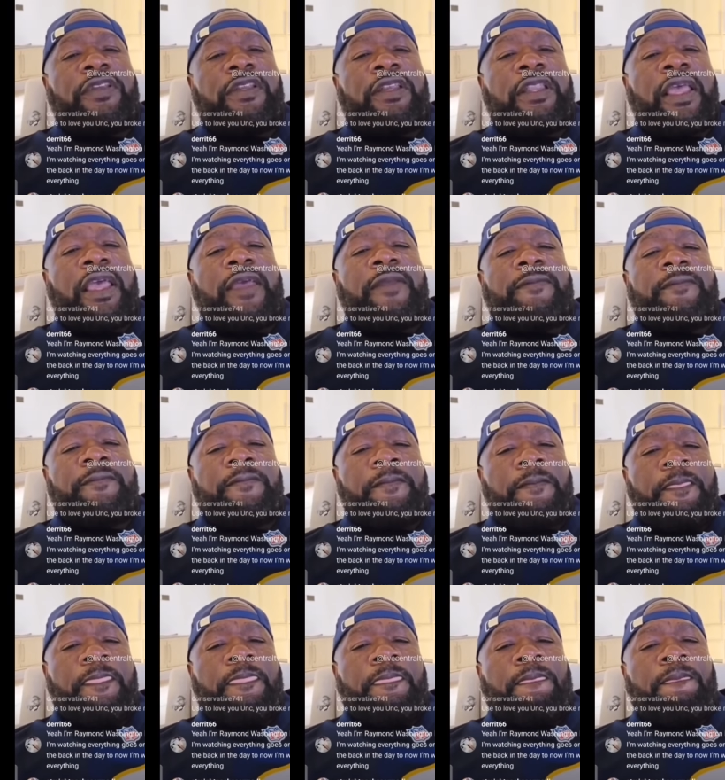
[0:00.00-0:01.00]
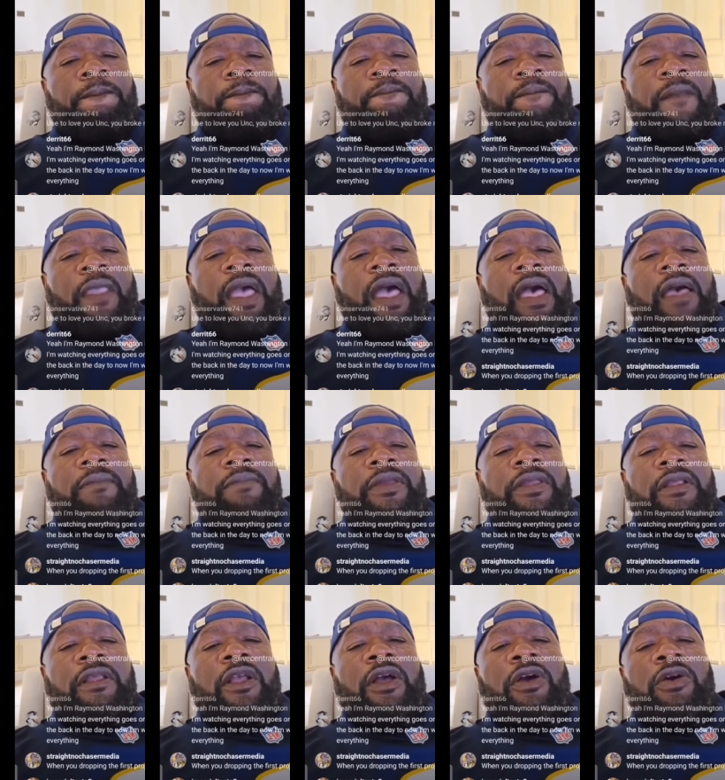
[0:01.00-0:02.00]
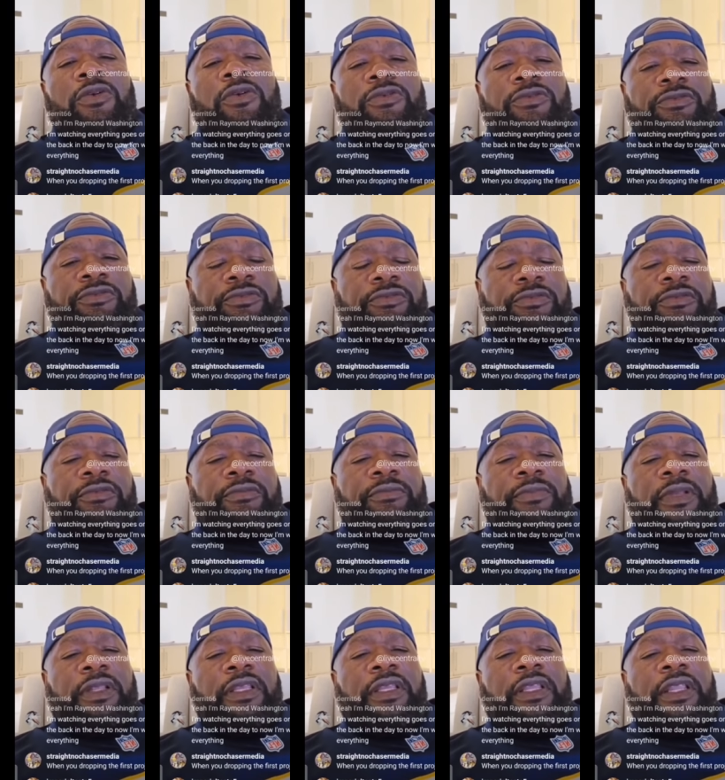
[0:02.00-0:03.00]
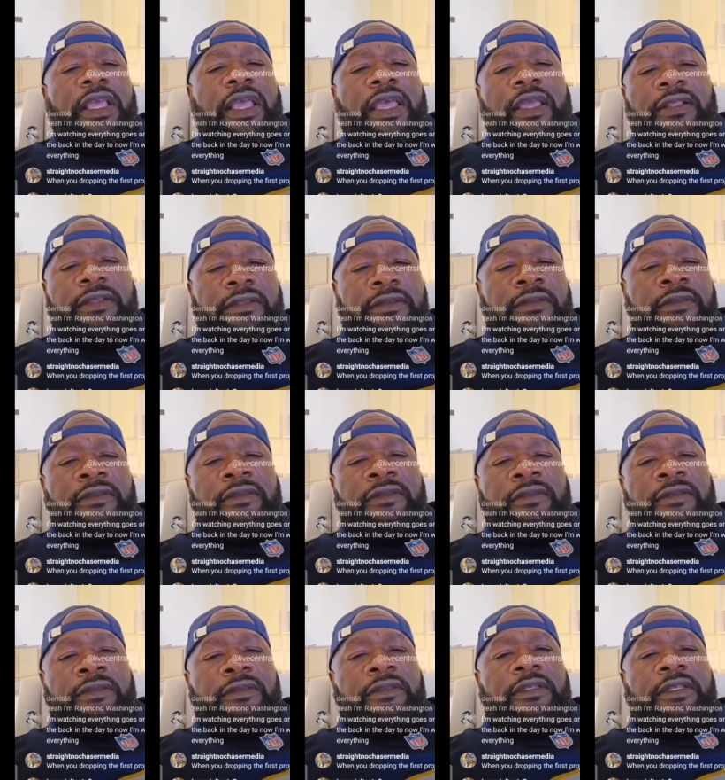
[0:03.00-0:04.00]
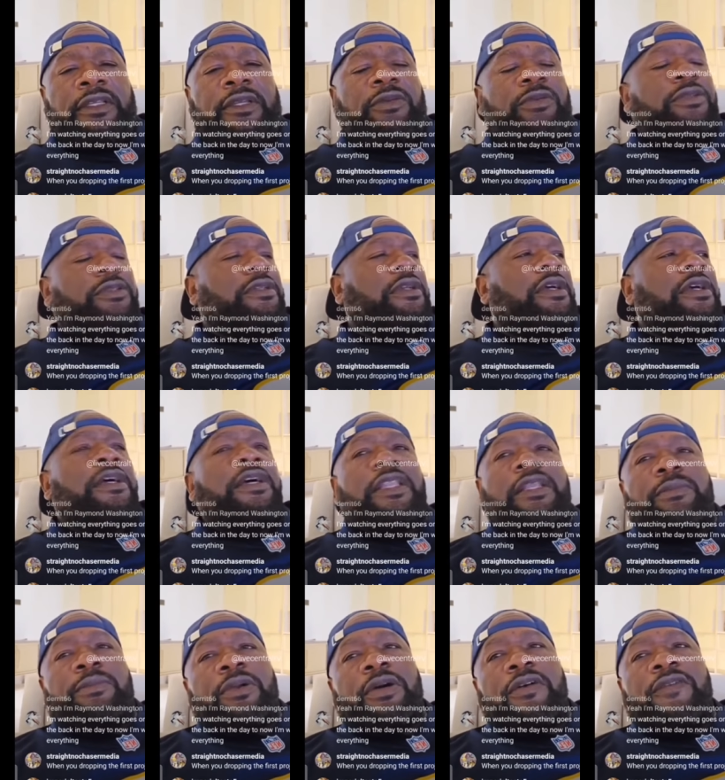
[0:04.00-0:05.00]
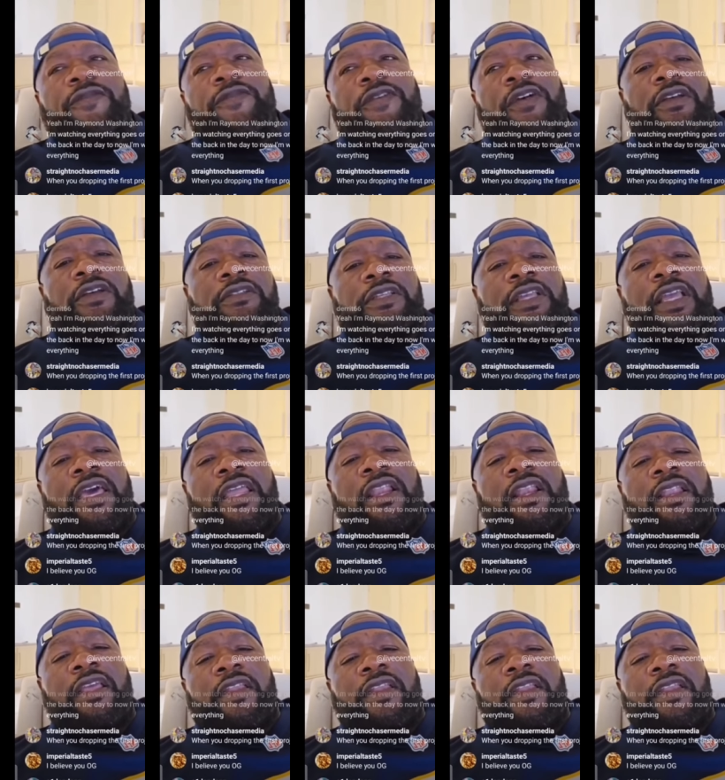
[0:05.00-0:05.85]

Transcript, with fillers: that, Facts. I'd be gone. Believe that. It was a hundred motherfuckers. He had a letter